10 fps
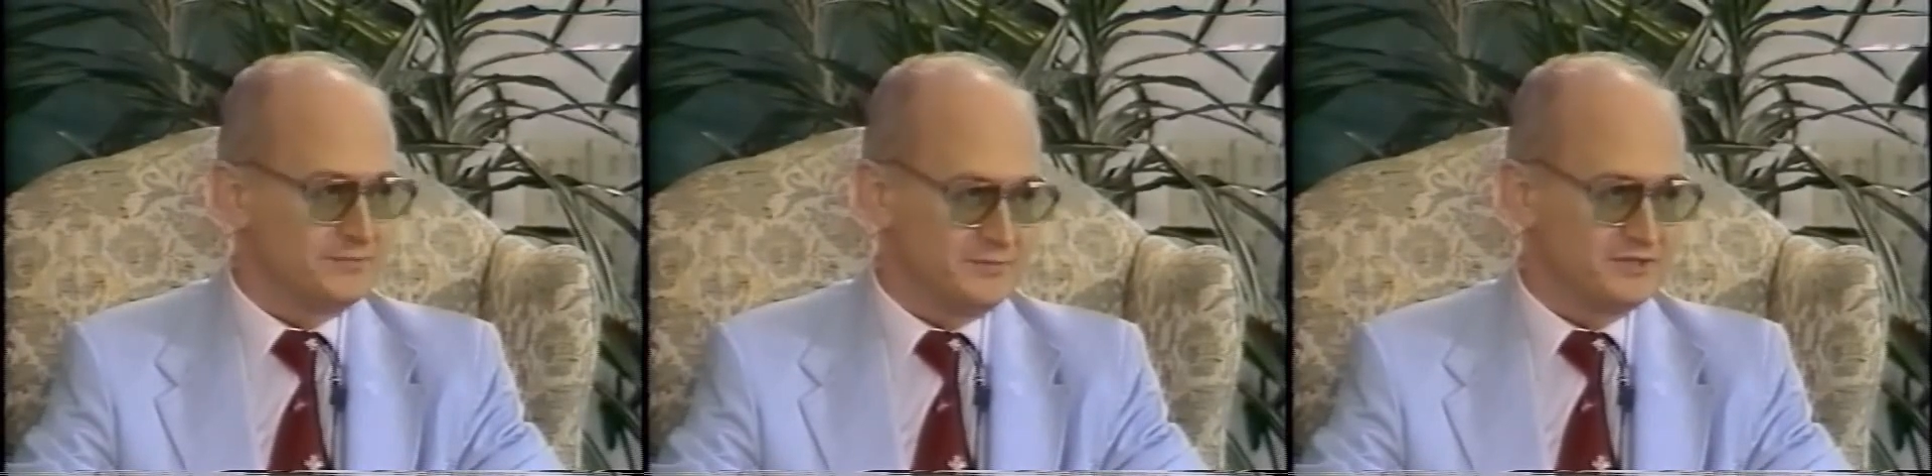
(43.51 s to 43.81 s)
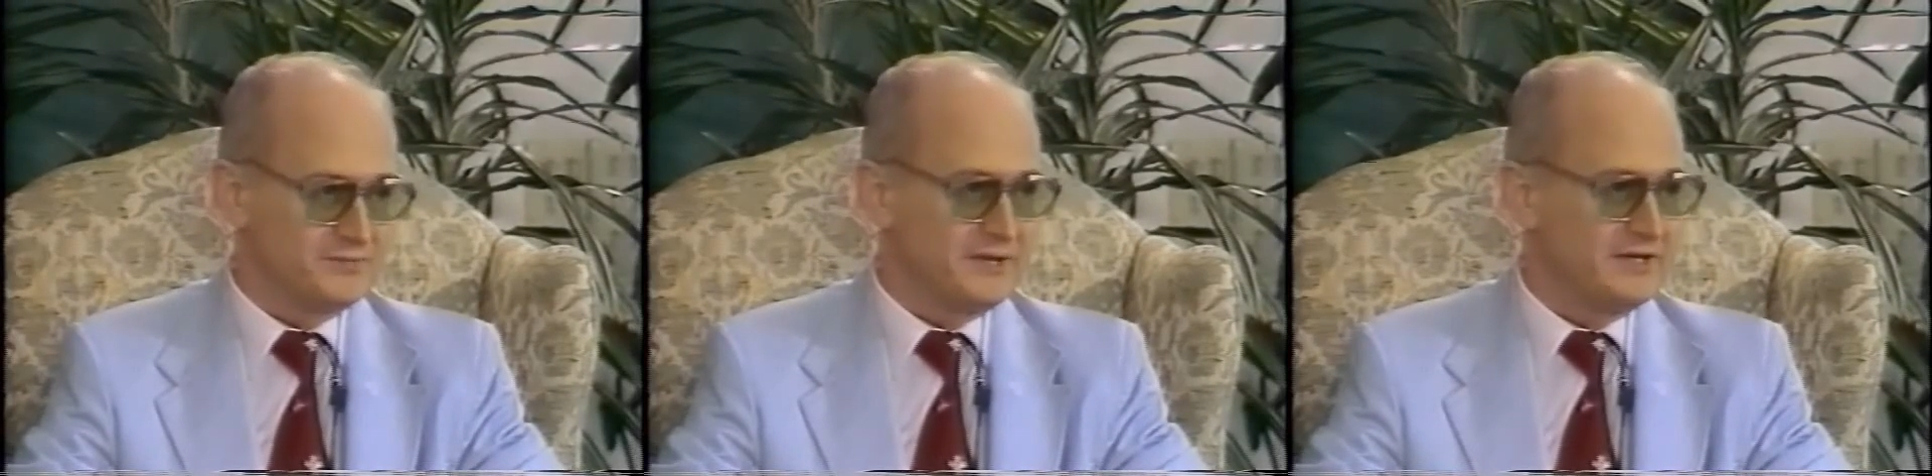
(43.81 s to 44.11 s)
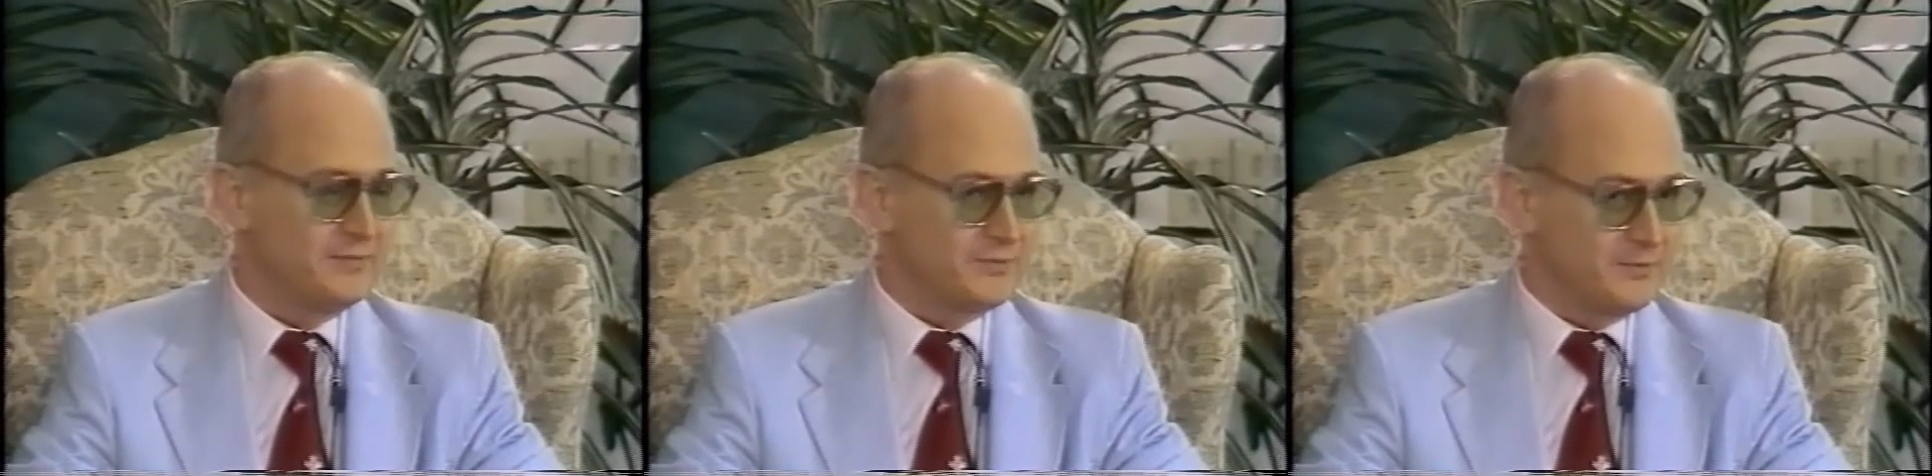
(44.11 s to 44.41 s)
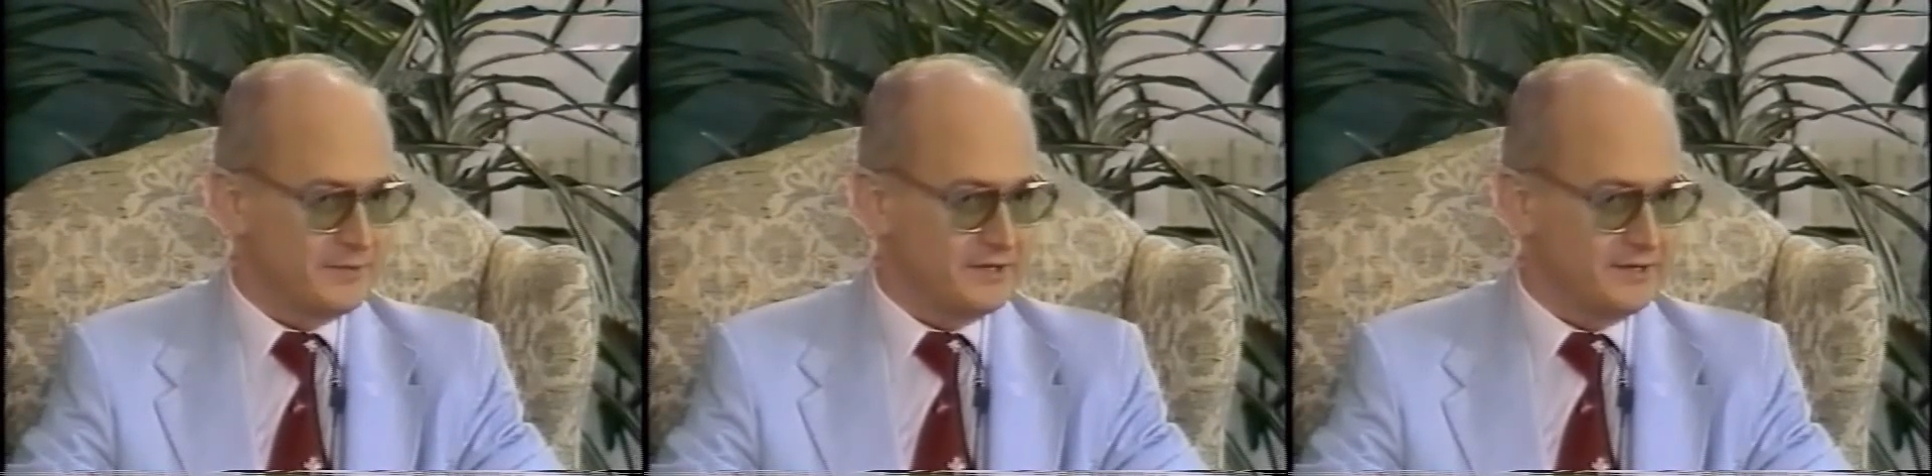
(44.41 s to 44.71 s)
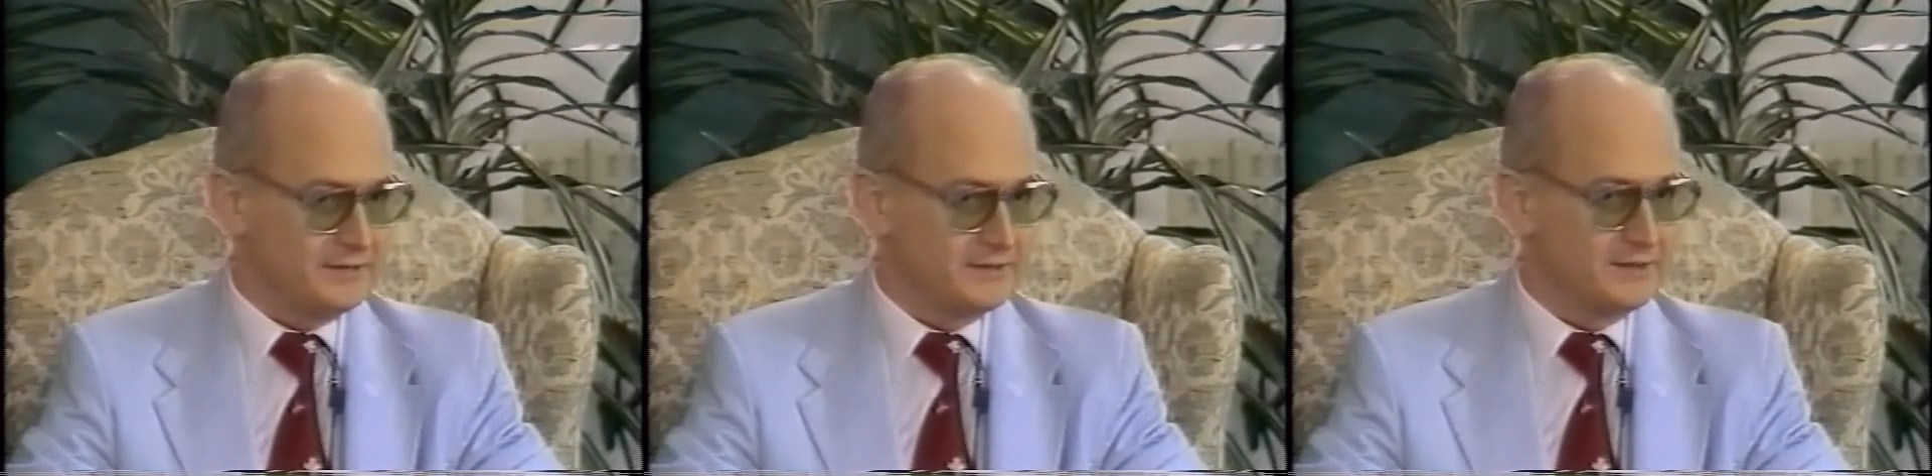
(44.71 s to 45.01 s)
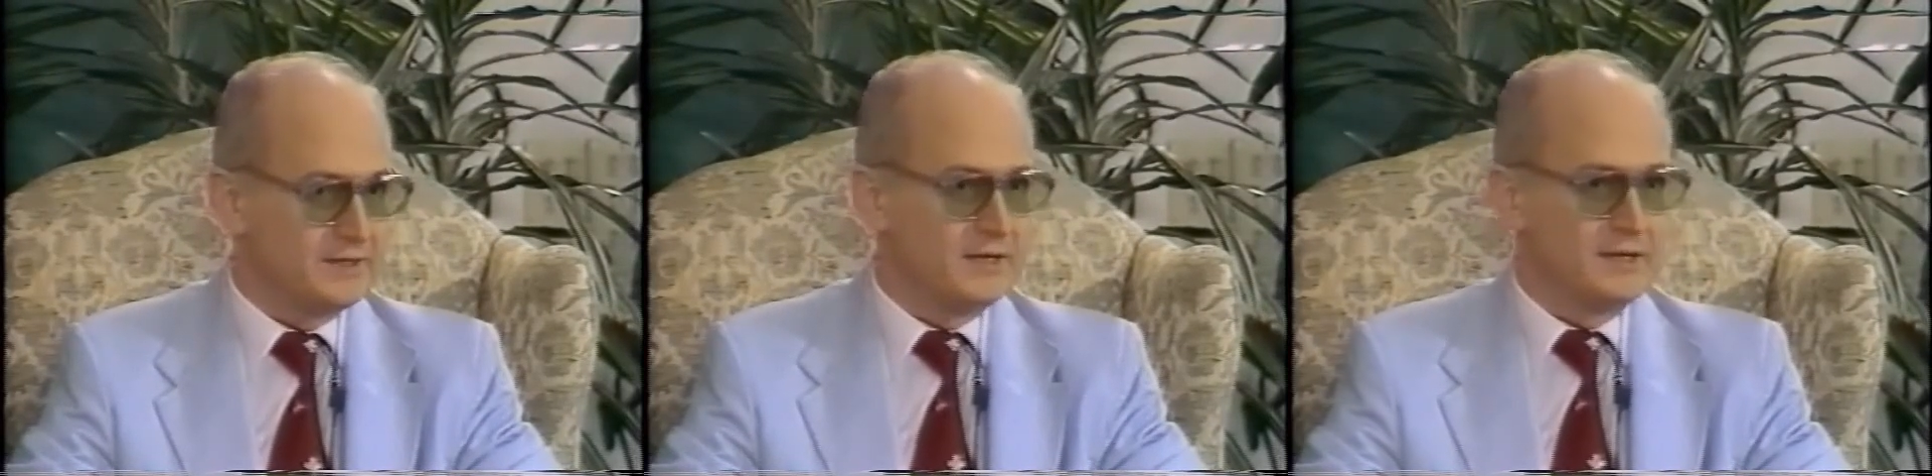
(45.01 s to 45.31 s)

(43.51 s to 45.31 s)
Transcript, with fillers: It's mainly propaganda.